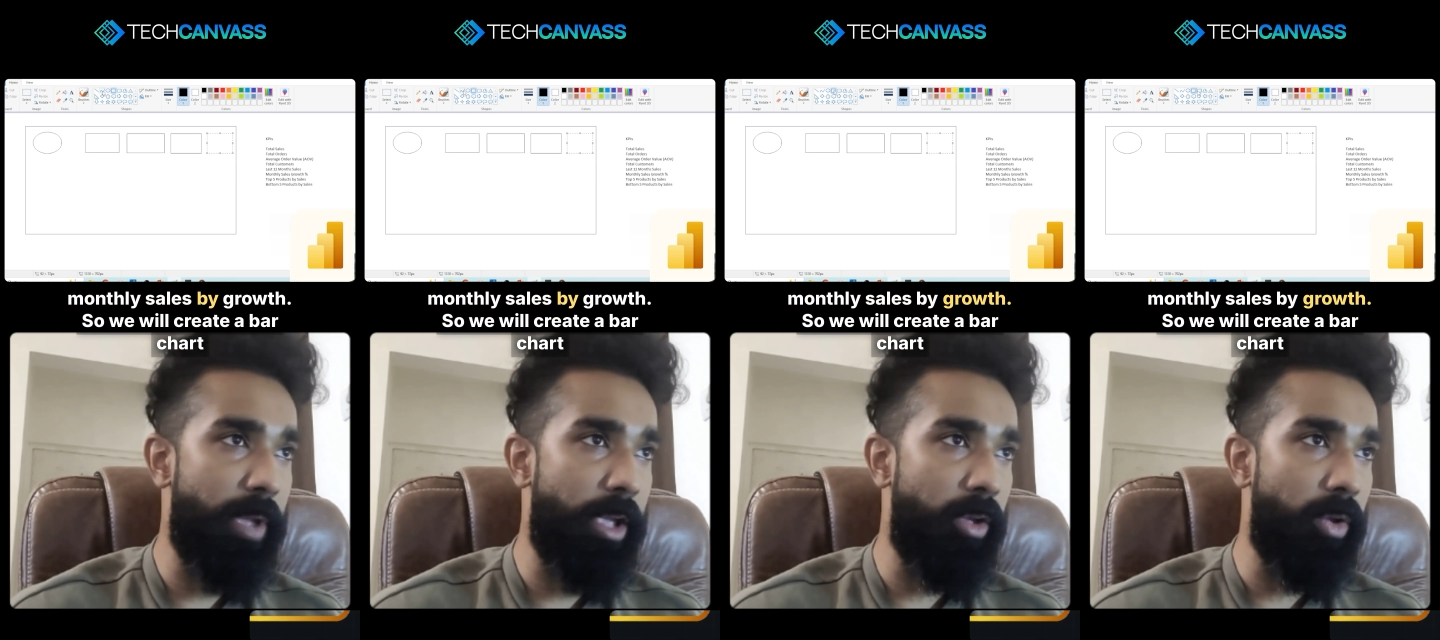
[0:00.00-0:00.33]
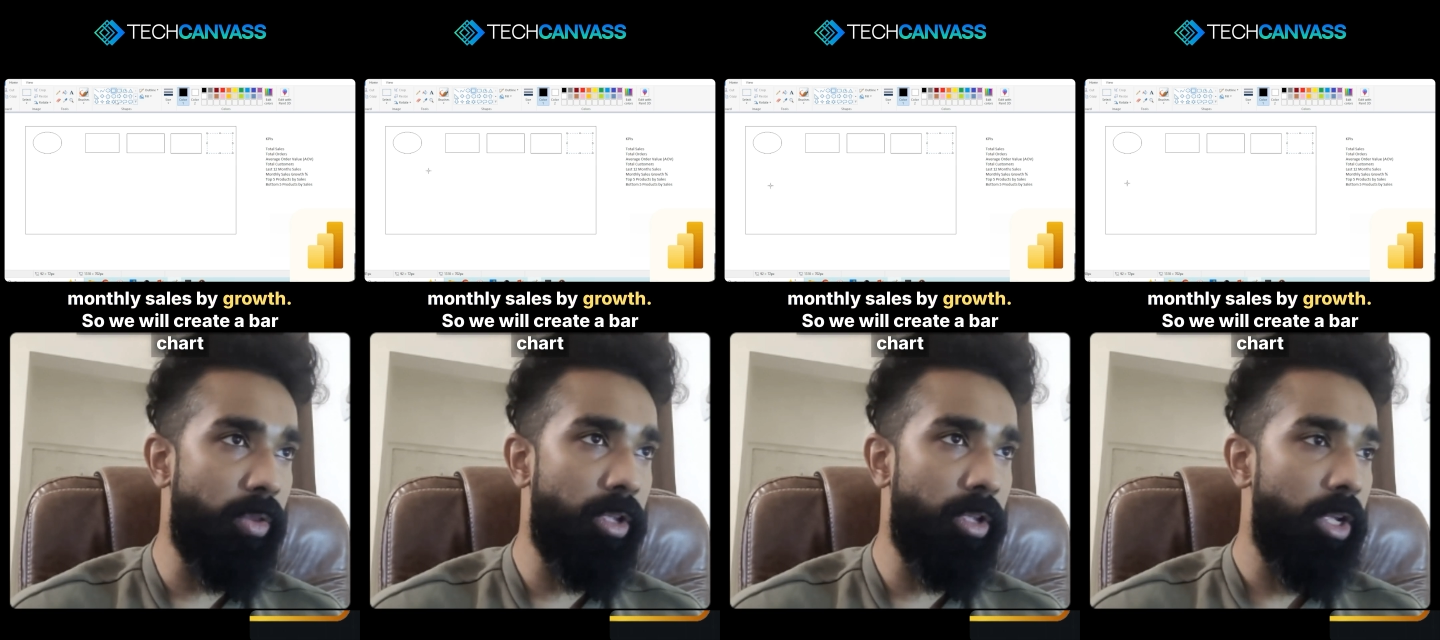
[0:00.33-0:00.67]
by
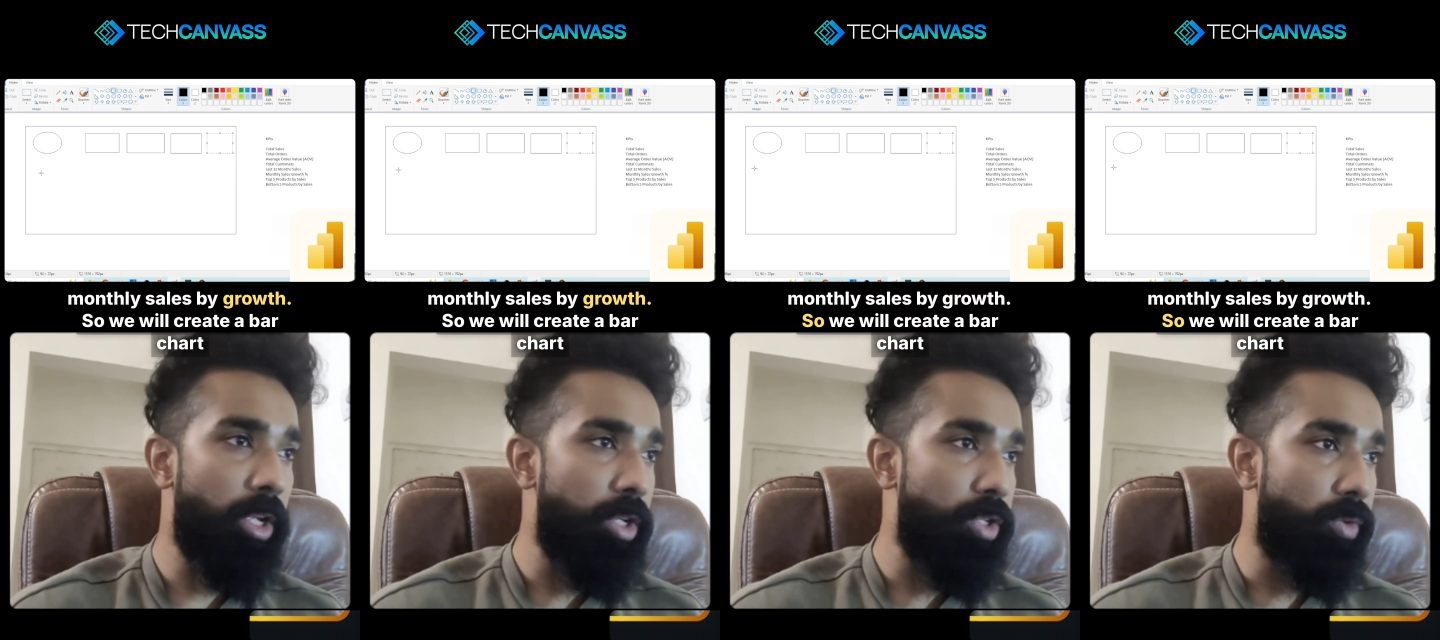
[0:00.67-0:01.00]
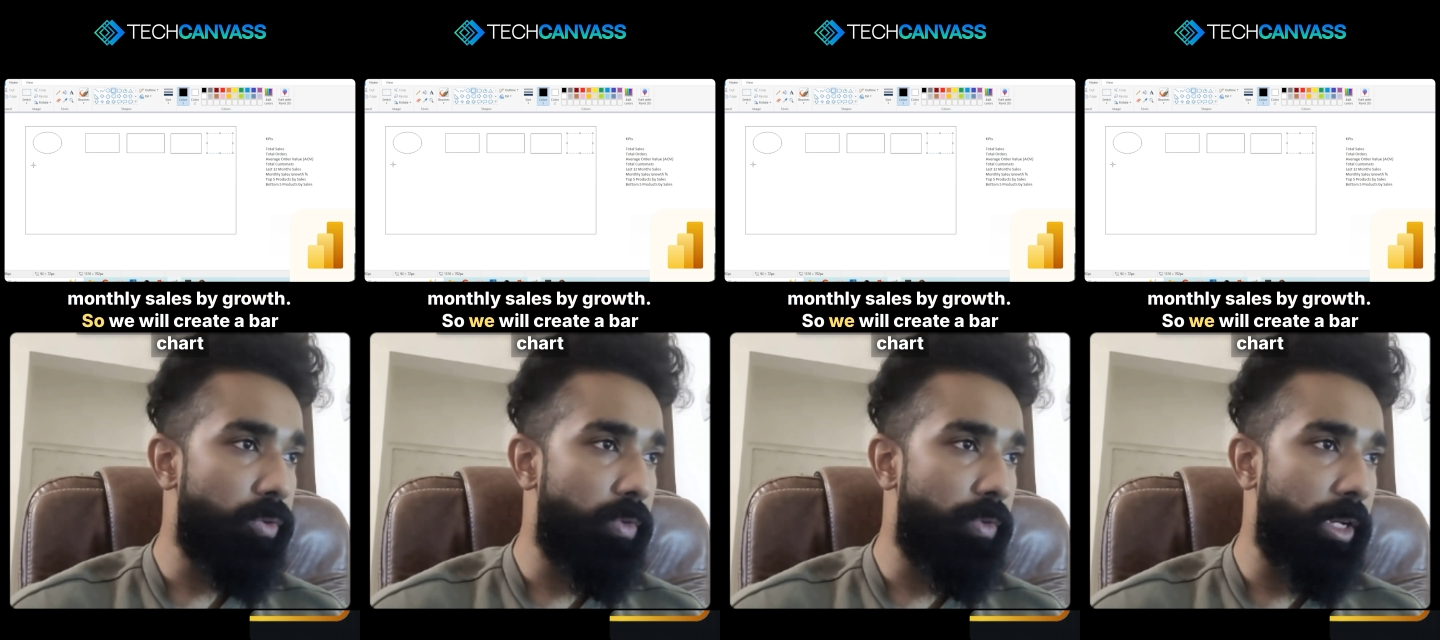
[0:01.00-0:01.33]
growth
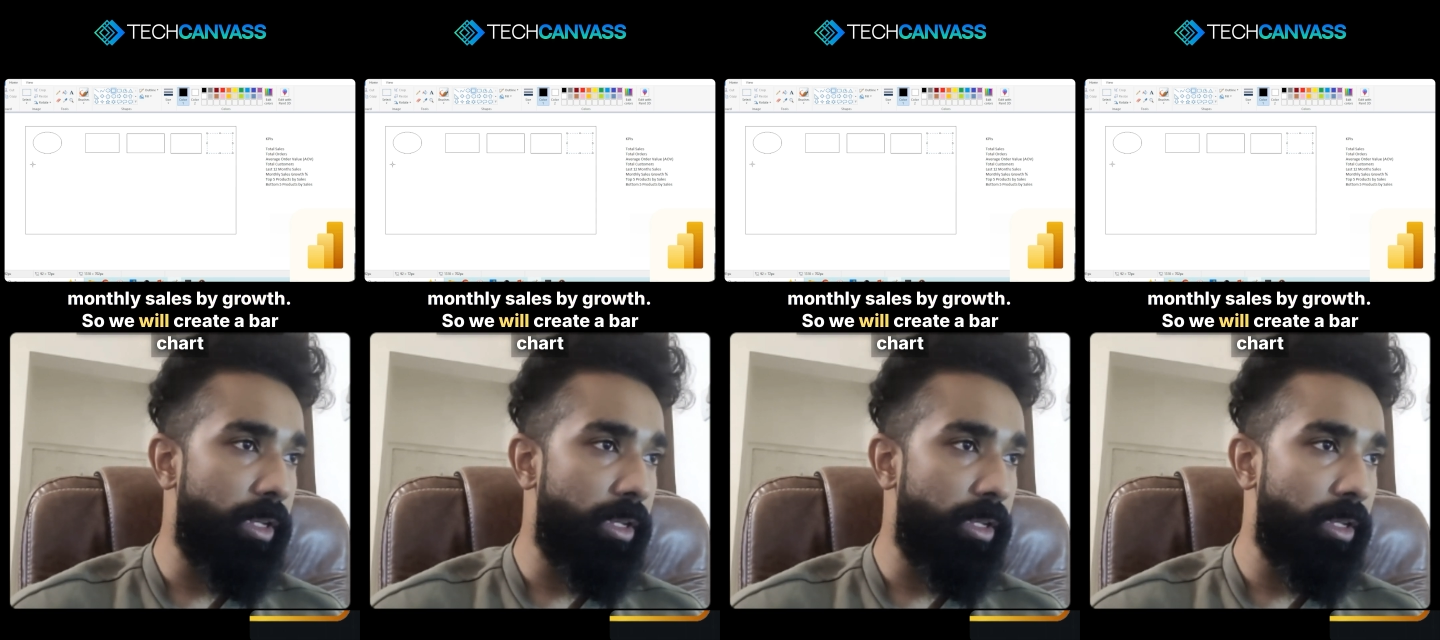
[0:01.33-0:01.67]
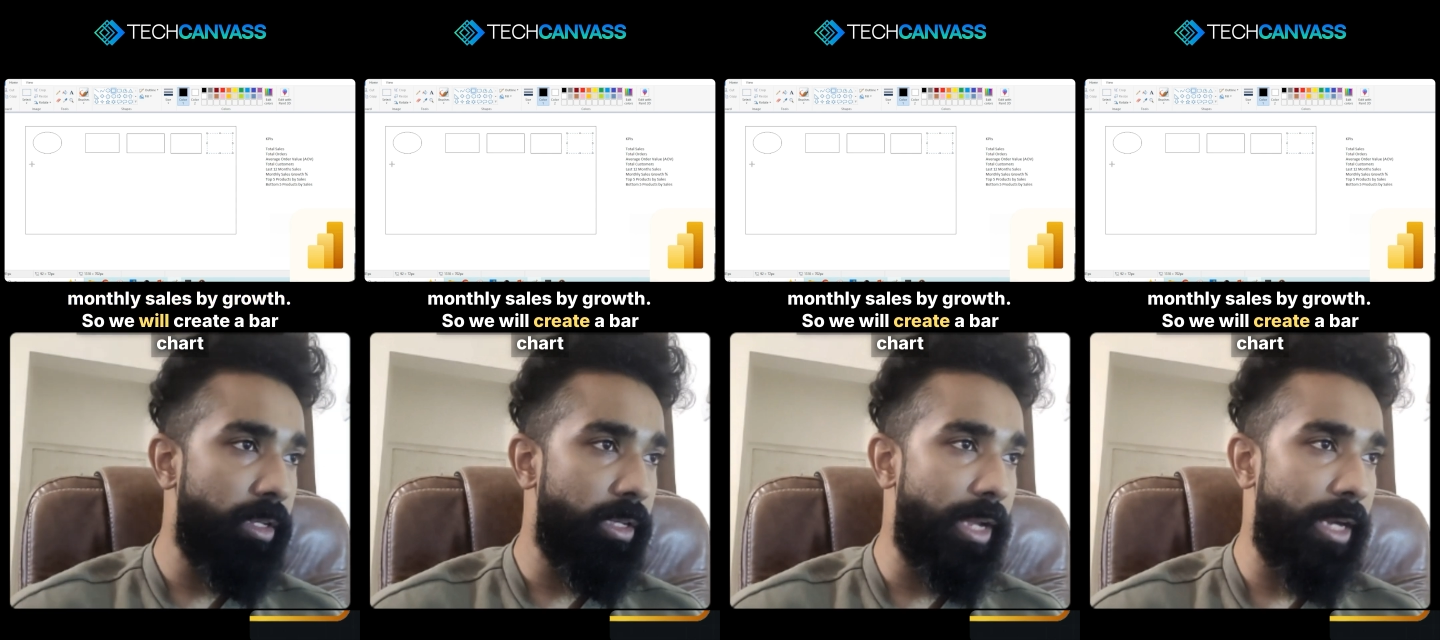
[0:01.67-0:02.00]
so we will
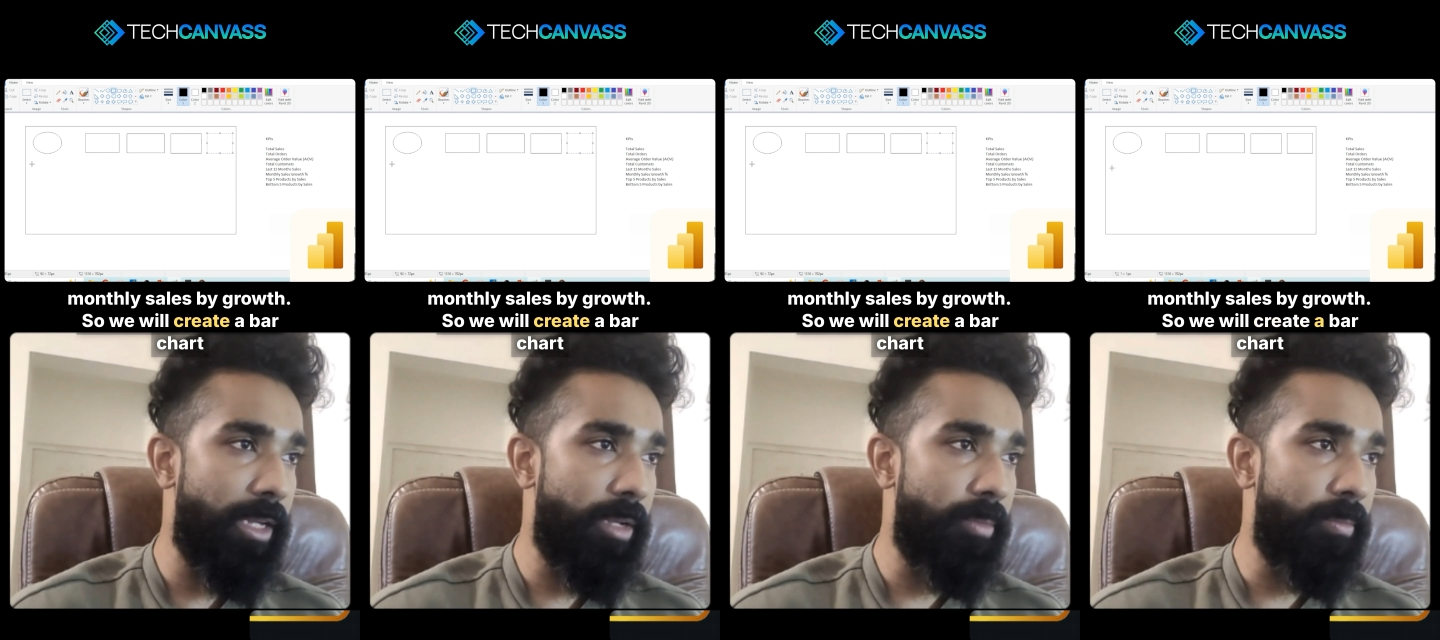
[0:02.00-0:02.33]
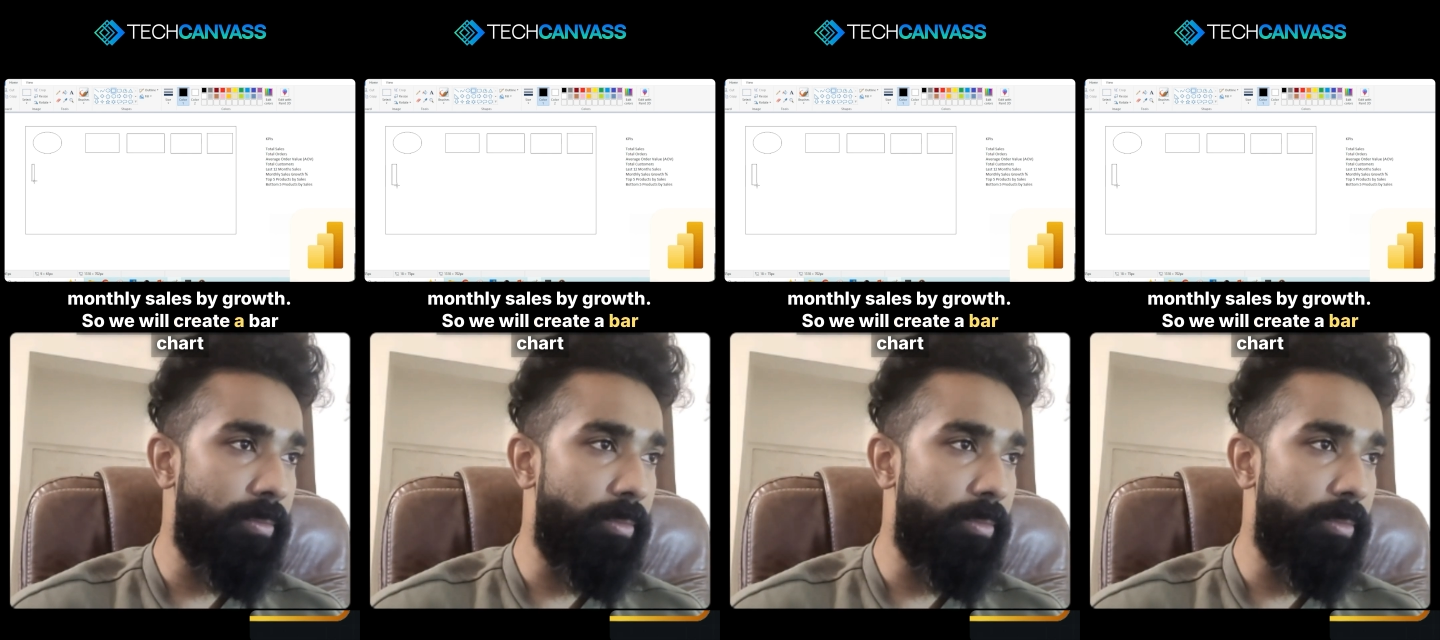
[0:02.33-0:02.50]
create a